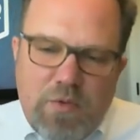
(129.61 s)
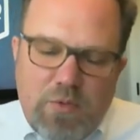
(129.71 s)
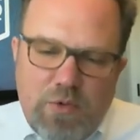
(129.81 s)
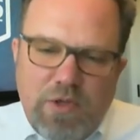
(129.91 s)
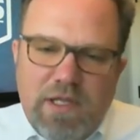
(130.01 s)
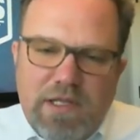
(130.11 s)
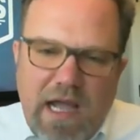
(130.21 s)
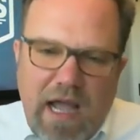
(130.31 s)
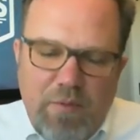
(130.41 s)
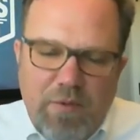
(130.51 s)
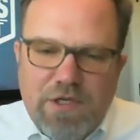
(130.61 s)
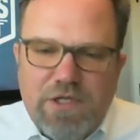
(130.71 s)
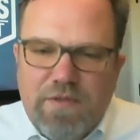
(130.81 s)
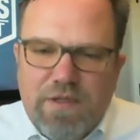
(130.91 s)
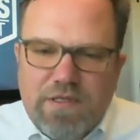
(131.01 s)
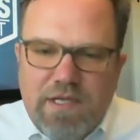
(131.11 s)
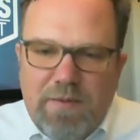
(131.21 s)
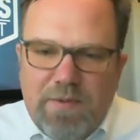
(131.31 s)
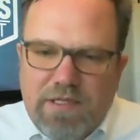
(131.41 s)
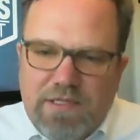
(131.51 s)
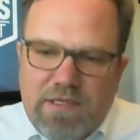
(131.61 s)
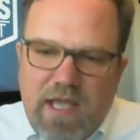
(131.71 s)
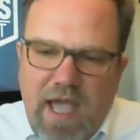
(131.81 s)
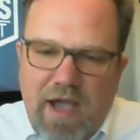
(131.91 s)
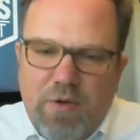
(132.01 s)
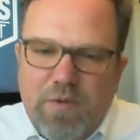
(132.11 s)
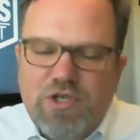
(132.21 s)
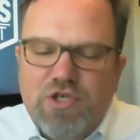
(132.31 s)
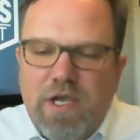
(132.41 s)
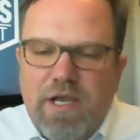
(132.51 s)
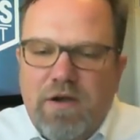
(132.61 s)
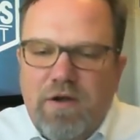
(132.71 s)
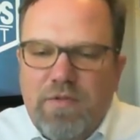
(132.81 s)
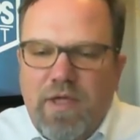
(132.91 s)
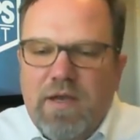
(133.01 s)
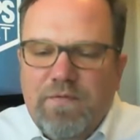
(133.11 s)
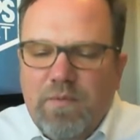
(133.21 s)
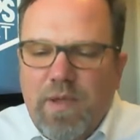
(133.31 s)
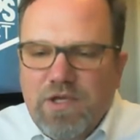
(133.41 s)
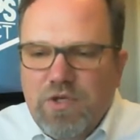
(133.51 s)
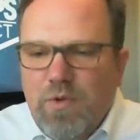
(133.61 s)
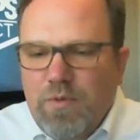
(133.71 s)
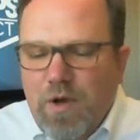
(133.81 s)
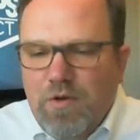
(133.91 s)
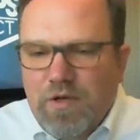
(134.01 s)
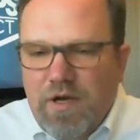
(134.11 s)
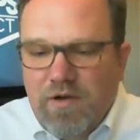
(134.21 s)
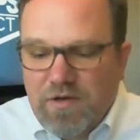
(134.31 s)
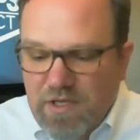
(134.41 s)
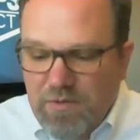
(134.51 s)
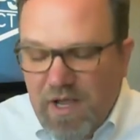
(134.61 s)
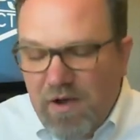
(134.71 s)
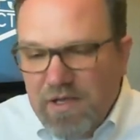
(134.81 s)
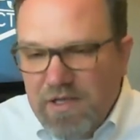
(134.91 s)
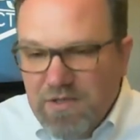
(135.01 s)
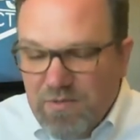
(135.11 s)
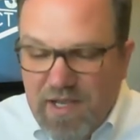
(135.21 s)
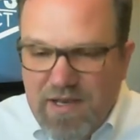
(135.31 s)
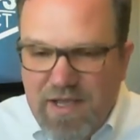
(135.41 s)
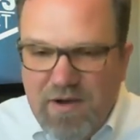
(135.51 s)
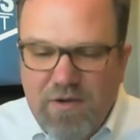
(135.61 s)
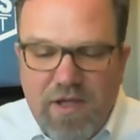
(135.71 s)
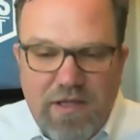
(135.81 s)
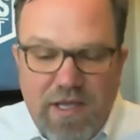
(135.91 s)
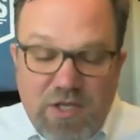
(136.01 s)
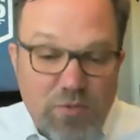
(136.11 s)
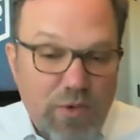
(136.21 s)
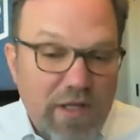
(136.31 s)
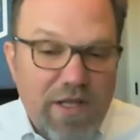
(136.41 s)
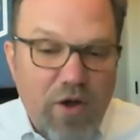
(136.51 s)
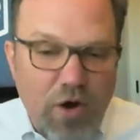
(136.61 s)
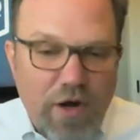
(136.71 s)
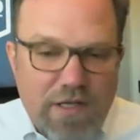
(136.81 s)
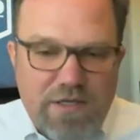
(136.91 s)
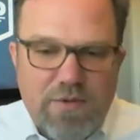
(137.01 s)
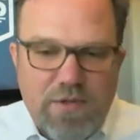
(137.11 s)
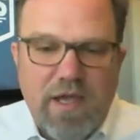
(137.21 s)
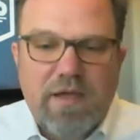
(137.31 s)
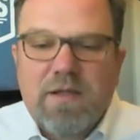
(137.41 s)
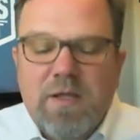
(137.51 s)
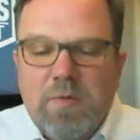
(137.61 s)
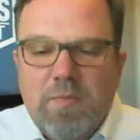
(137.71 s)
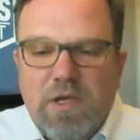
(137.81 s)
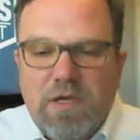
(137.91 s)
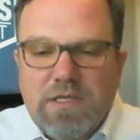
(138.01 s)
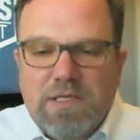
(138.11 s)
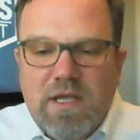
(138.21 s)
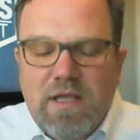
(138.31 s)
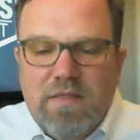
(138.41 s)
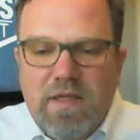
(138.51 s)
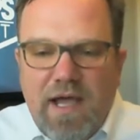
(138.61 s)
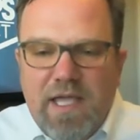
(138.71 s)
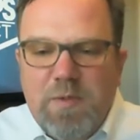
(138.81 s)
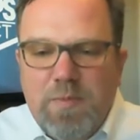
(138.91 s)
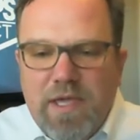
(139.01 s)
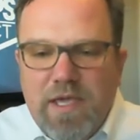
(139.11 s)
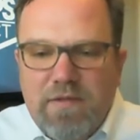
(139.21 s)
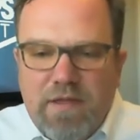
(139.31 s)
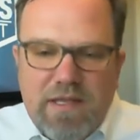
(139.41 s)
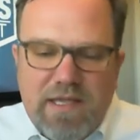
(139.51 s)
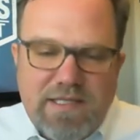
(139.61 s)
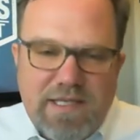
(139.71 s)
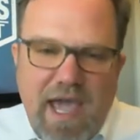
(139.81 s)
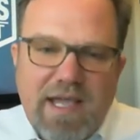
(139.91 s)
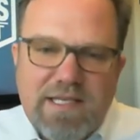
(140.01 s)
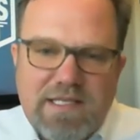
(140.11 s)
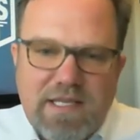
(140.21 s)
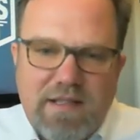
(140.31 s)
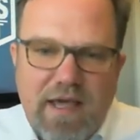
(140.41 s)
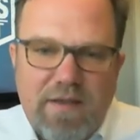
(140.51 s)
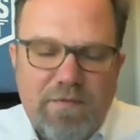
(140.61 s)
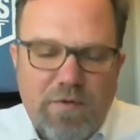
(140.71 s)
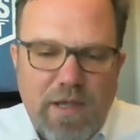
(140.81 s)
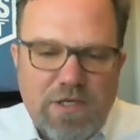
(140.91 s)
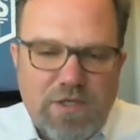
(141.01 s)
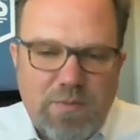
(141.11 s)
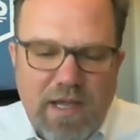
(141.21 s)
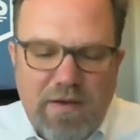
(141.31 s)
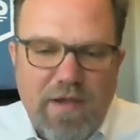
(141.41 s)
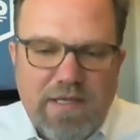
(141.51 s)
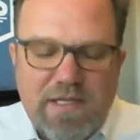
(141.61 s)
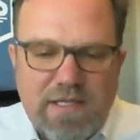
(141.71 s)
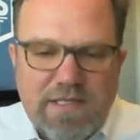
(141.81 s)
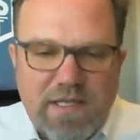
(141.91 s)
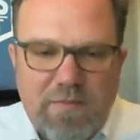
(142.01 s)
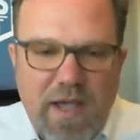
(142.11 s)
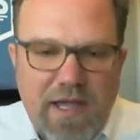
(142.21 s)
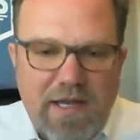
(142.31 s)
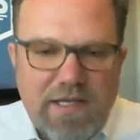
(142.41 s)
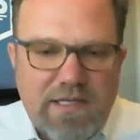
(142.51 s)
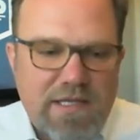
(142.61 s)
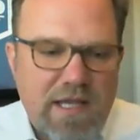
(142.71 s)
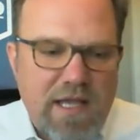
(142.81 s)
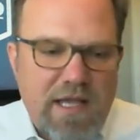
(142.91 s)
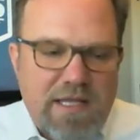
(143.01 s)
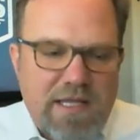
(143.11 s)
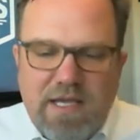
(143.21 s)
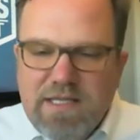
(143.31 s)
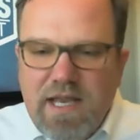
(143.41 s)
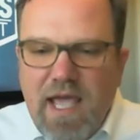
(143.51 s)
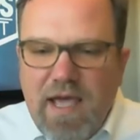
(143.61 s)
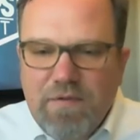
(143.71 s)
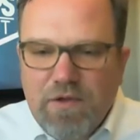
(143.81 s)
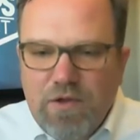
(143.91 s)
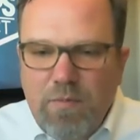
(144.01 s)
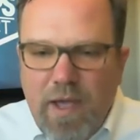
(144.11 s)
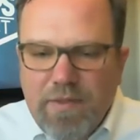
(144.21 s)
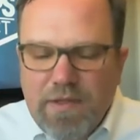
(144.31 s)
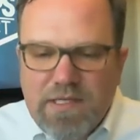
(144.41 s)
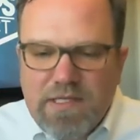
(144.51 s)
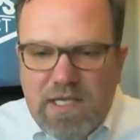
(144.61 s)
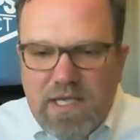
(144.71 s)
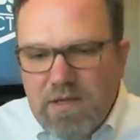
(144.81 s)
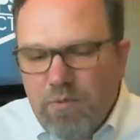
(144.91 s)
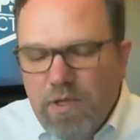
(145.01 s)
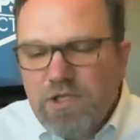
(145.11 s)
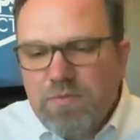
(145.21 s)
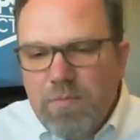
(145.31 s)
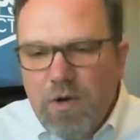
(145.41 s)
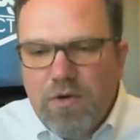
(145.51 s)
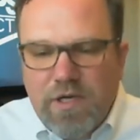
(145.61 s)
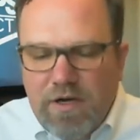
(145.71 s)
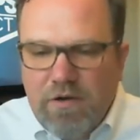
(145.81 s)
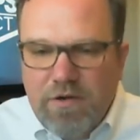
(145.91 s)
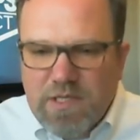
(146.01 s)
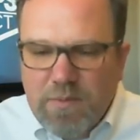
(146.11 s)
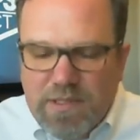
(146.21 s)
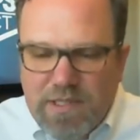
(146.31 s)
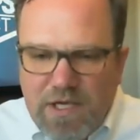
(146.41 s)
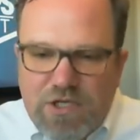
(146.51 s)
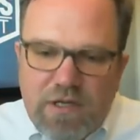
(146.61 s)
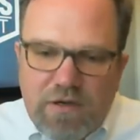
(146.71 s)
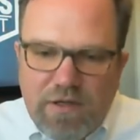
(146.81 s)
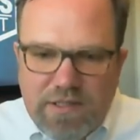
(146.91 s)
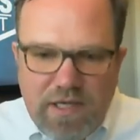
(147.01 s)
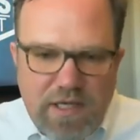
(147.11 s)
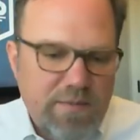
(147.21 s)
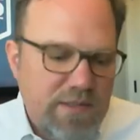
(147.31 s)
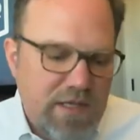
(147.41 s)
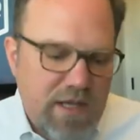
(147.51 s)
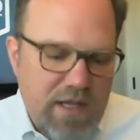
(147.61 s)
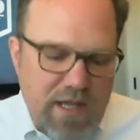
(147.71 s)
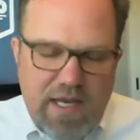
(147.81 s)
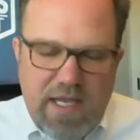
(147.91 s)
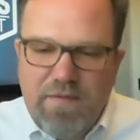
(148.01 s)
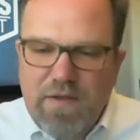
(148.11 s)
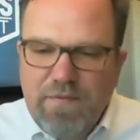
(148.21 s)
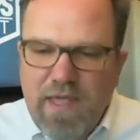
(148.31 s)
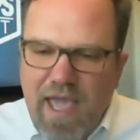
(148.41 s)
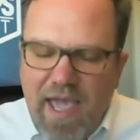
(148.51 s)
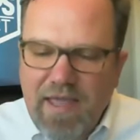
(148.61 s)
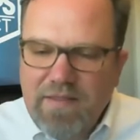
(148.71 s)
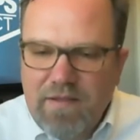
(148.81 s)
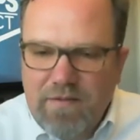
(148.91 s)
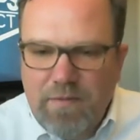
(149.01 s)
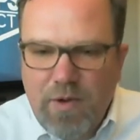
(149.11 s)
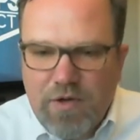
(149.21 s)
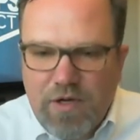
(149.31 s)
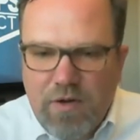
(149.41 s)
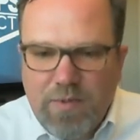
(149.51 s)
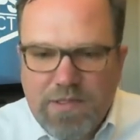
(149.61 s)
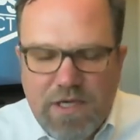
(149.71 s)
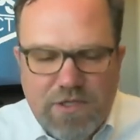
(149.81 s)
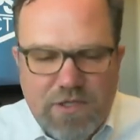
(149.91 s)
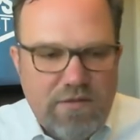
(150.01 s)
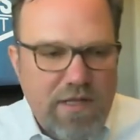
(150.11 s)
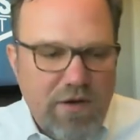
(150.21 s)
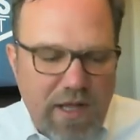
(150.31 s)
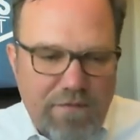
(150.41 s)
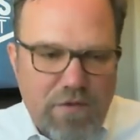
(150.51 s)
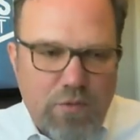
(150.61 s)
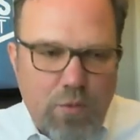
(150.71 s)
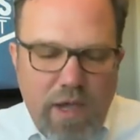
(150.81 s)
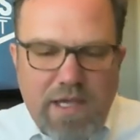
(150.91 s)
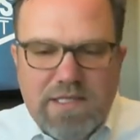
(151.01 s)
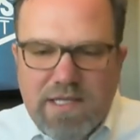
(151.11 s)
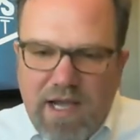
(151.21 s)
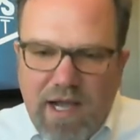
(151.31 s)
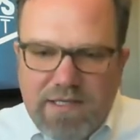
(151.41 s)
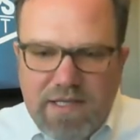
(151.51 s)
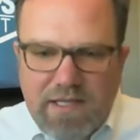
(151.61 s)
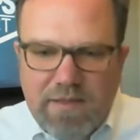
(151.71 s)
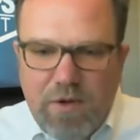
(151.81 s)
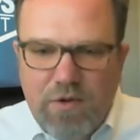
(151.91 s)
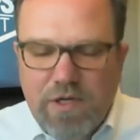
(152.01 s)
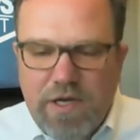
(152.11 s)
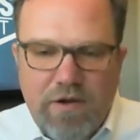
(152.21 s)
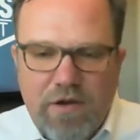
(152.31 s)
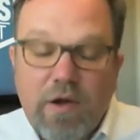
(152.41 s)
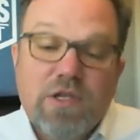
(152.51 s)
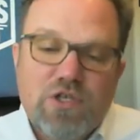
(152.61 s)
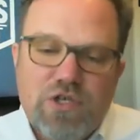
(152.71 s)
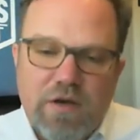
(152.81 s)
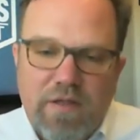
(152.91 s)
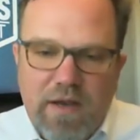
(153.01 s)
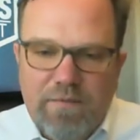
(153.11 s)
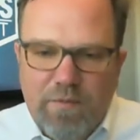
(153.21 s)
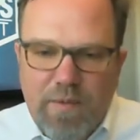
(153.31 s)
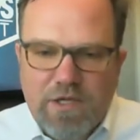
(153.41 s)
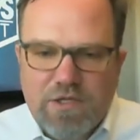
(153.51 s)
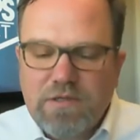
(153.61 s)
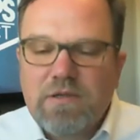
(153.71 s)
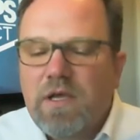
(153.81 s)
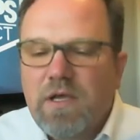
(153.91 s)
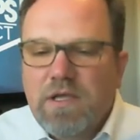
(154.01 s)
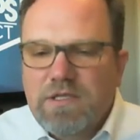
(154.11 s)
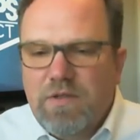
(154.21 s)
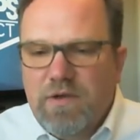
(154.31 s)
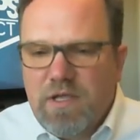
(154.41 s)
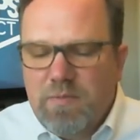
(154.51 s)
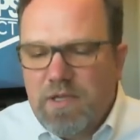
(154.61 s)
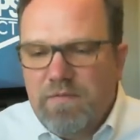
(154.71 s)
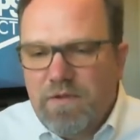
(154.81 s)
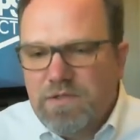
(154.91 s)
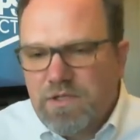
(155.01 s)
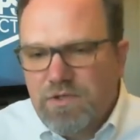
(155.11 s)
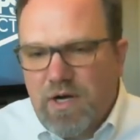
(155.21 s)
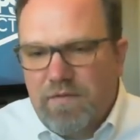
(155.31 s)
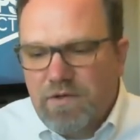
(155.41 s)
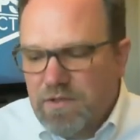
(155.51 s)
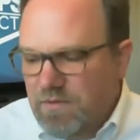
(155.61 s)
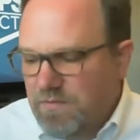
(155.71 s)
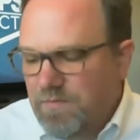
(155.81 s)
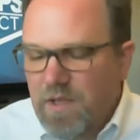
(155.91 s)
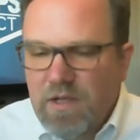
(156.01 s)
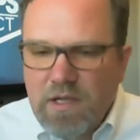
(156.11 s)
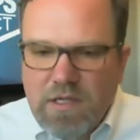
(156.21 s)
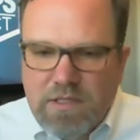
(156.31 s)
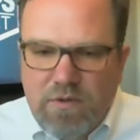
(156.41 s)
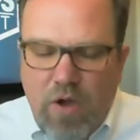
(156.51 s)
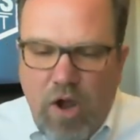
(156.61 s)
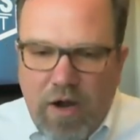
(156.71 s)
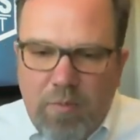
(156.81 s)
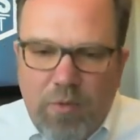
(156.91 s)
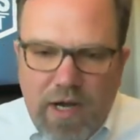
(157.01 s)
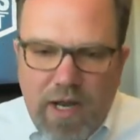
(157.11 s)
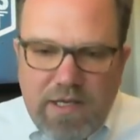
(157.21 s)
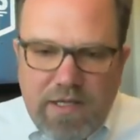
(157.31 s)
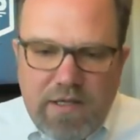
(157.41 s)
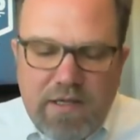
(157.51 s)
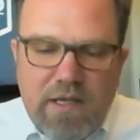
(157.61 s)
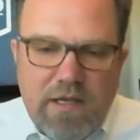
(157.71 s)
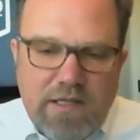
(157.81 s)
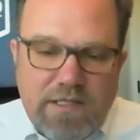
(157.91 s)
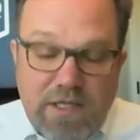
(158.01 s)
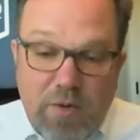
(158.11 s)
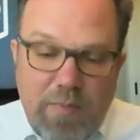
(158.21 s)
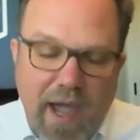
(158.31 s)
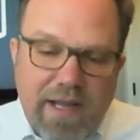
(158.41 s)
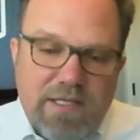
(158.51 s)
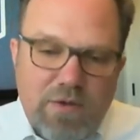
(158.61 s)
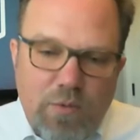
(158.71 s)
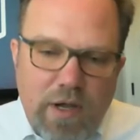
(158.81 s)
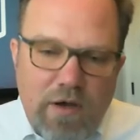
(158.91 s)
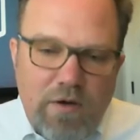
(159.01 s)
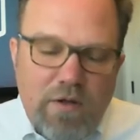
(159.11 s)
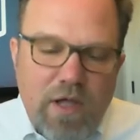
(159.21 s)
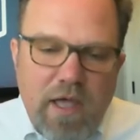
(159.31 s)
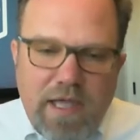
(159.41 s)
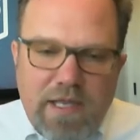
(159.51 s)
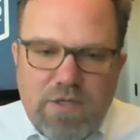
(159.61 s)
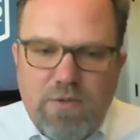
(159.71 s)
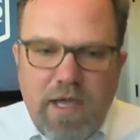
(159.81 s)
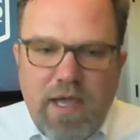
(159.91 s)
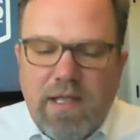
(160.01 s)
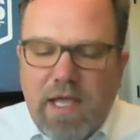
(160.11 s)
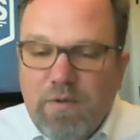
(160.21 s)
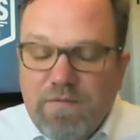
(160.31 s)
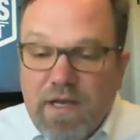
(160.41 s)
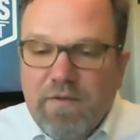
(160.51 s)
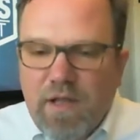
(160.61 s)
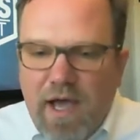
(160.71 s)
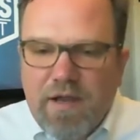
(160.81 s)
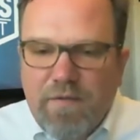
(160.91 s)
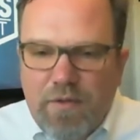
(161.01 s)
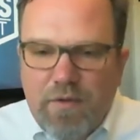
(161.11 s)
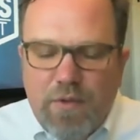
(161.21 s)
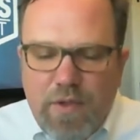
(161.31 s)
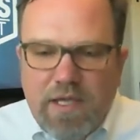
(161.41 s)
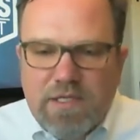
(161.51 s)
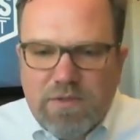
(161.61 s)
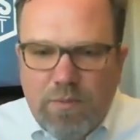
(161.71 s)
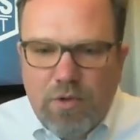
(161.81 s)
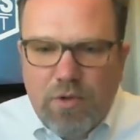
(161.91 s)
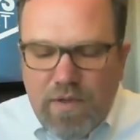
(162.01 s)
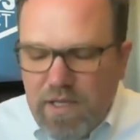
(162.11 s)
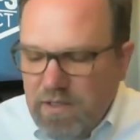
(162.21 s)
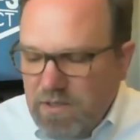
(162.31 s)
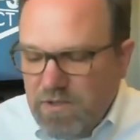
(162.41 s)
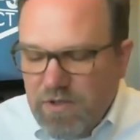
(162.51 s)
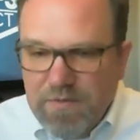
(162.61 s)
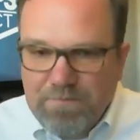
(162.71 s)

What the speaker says: Really, I want to shift the topic to how do we share that information with motor carriers? And the reality is right now, it's really hard to do that because the IEP that gets access to that information by investing in telematics doesn't have a good method to see which motor carrier is in possession at all times. And even if they had the motor carrier in possession, they don't have good ways to contact the motor carrier and share that information so that it can be of use to drivers. So our bright idea is to go back to the well and do that like we've done a lot of other things to improve the industry.